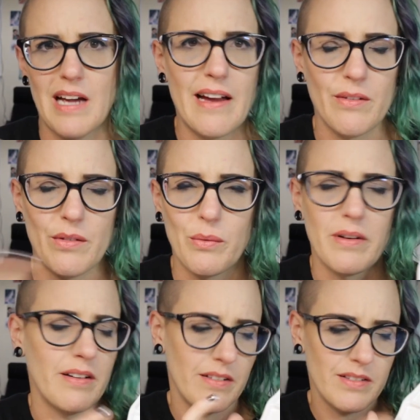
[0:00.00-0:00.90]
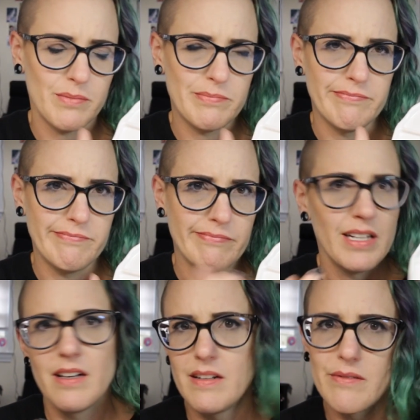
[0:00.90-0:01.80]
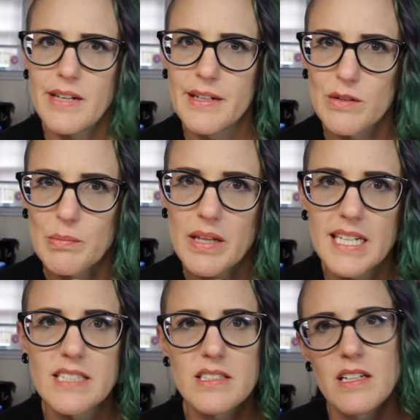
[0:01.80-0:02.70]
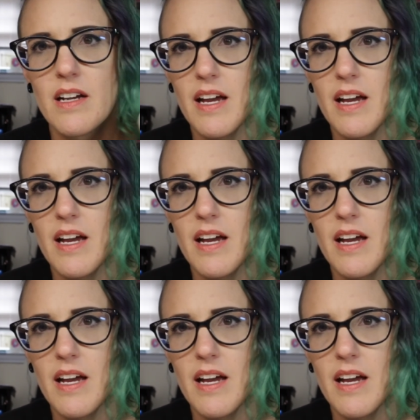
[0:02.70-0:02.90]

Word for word: I don't know what it is, regular plates.